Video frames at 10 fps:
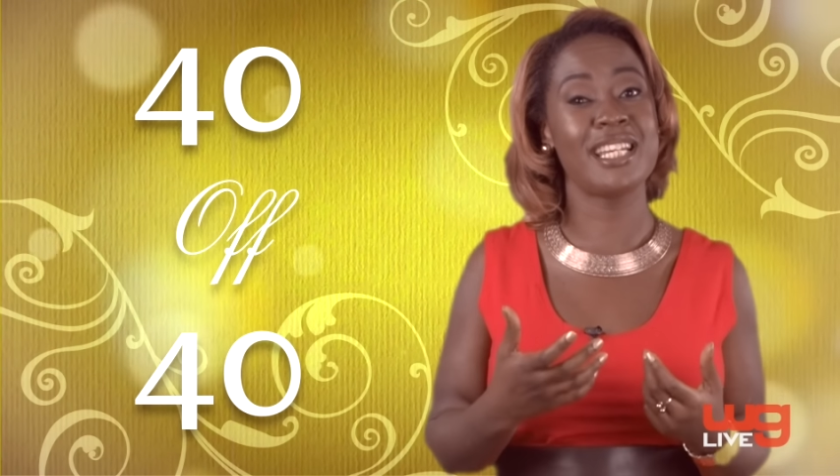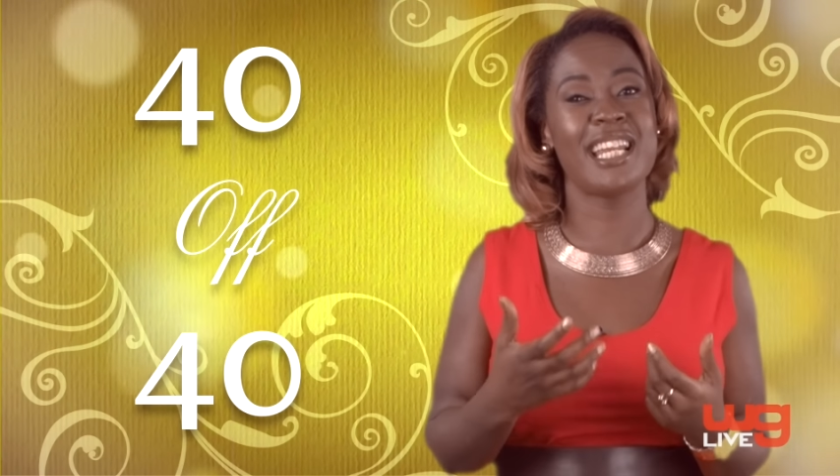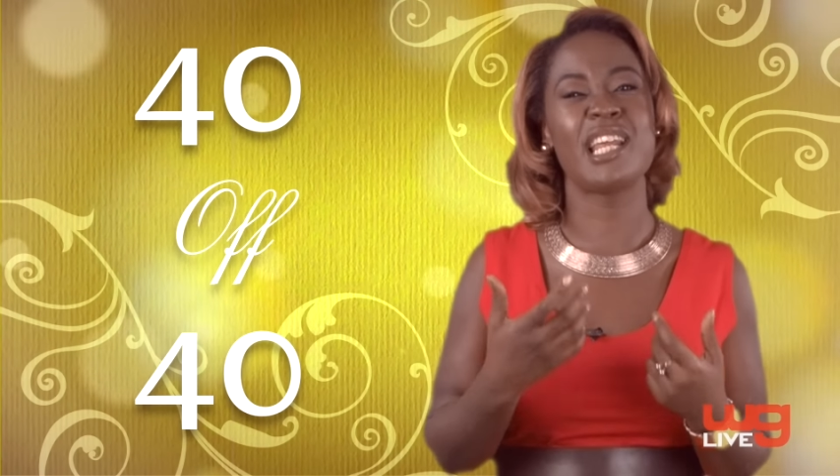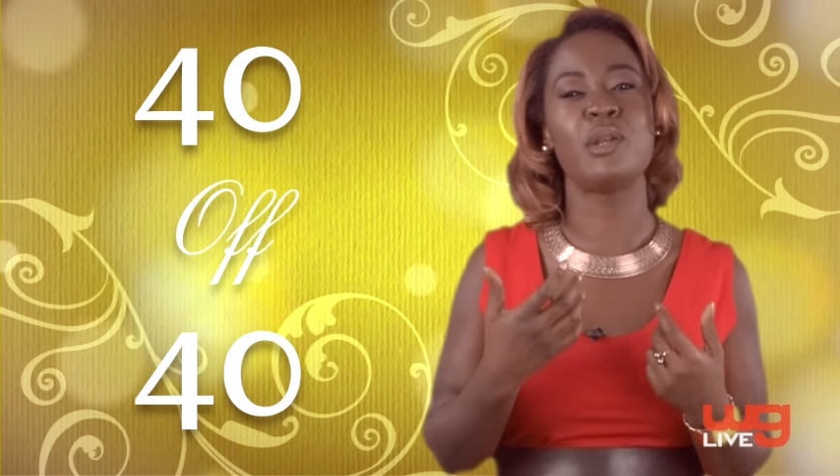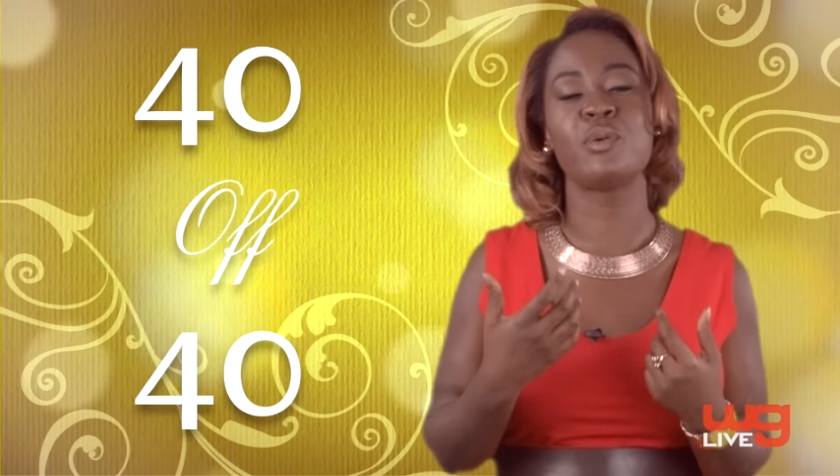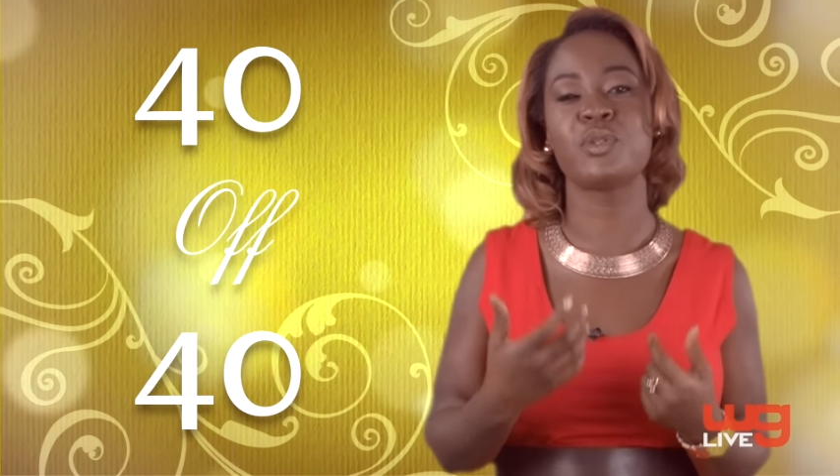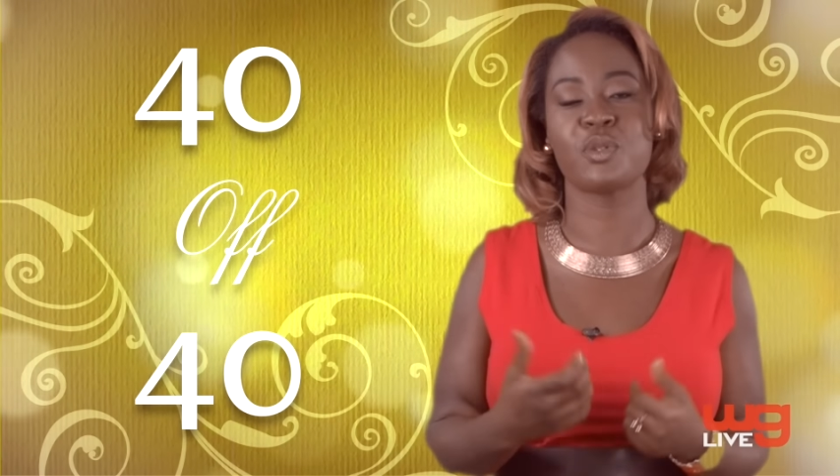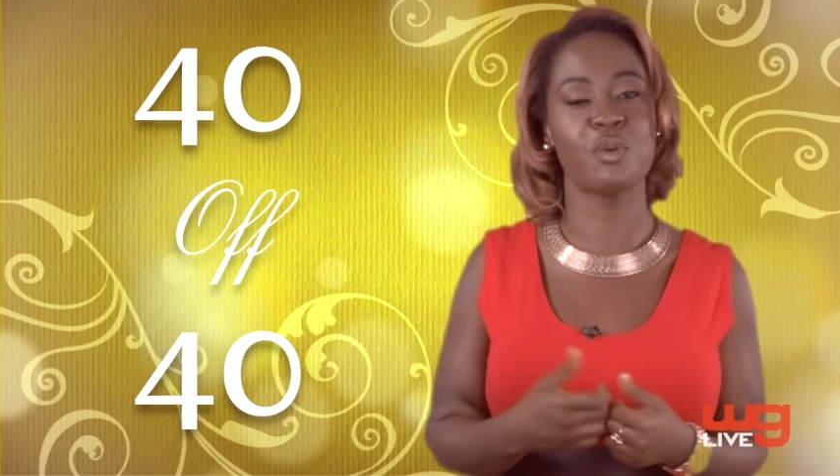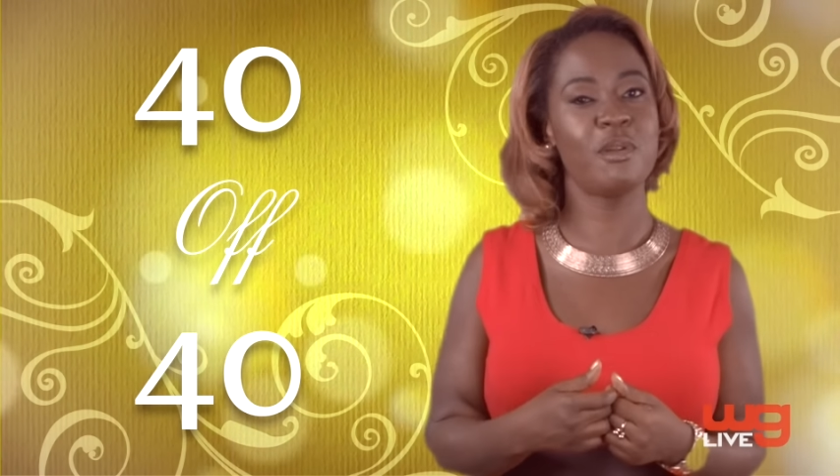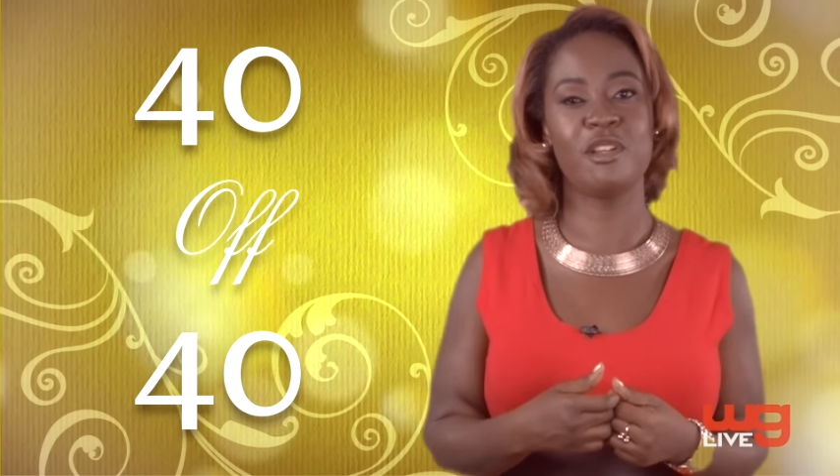and I know
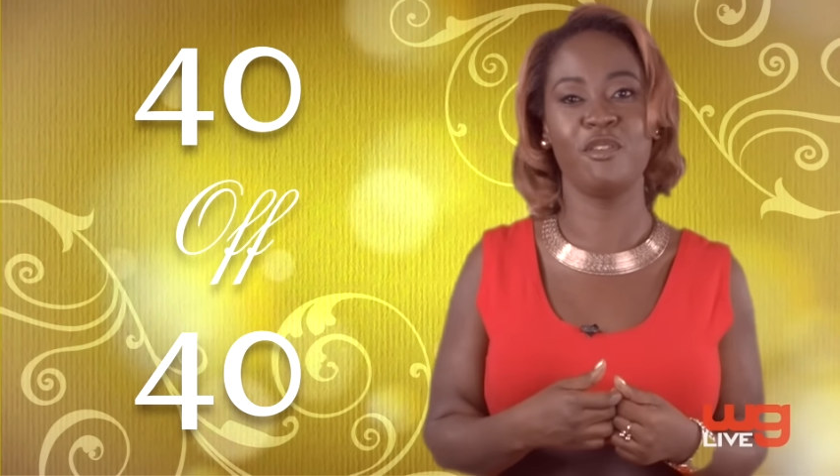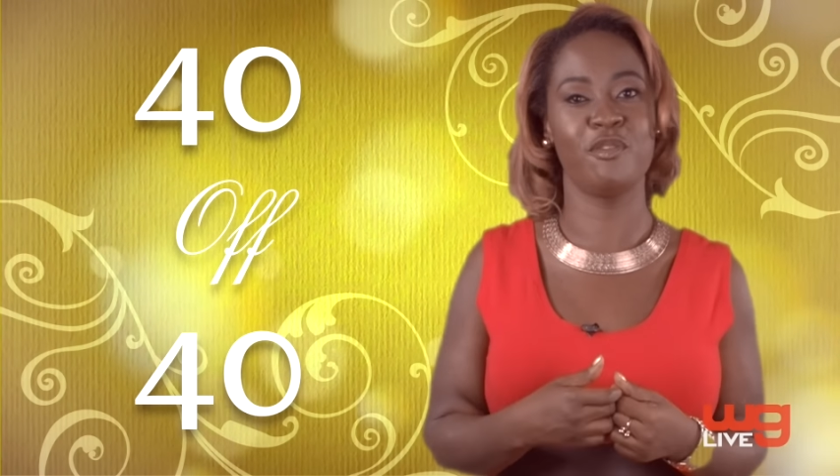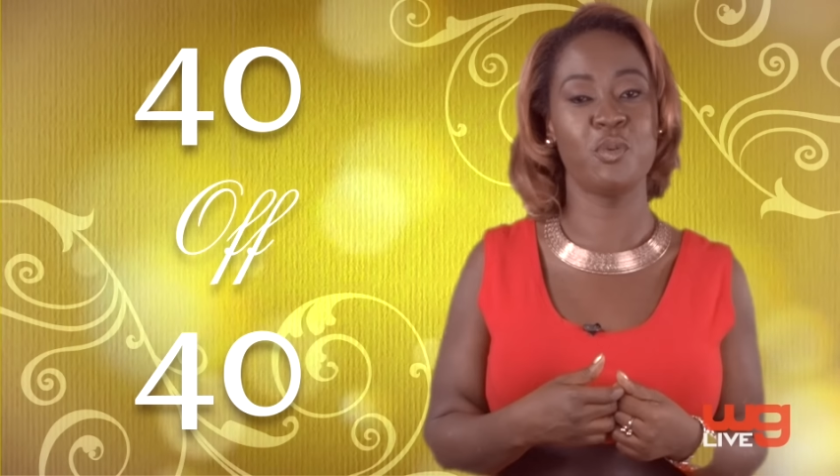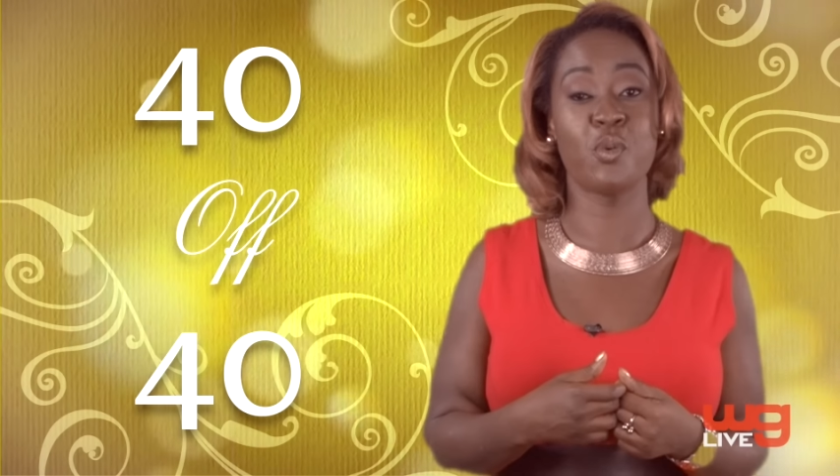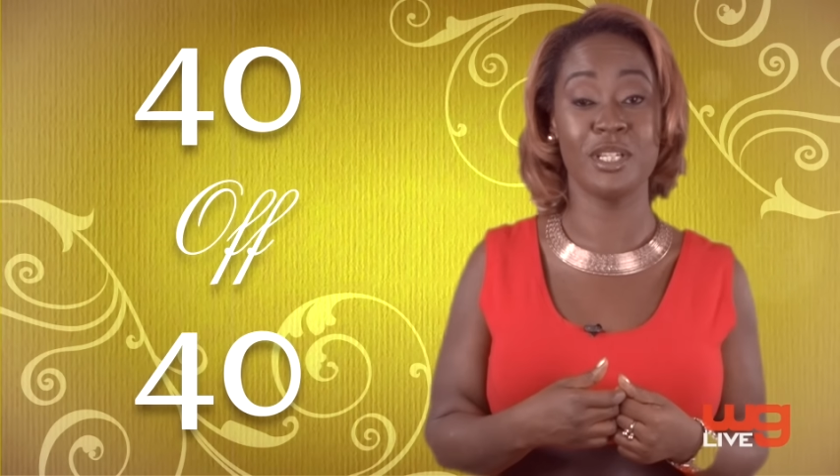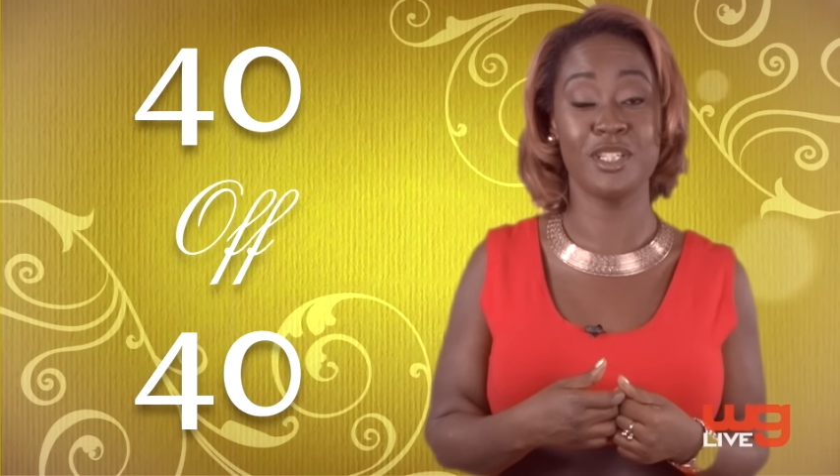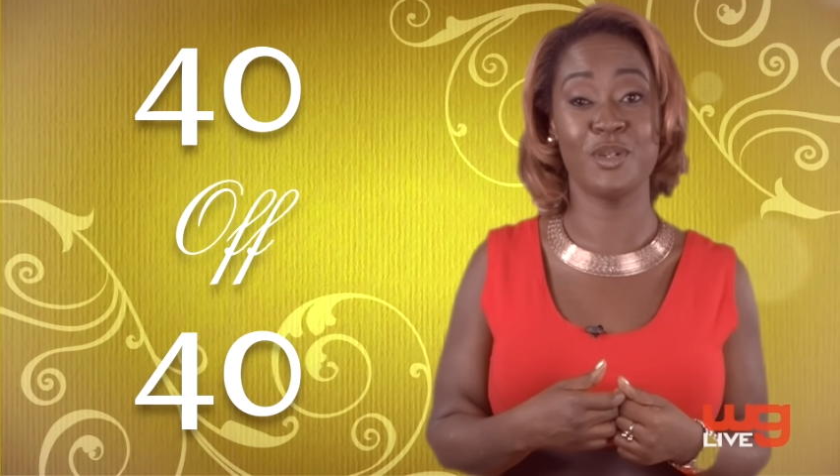so many of you want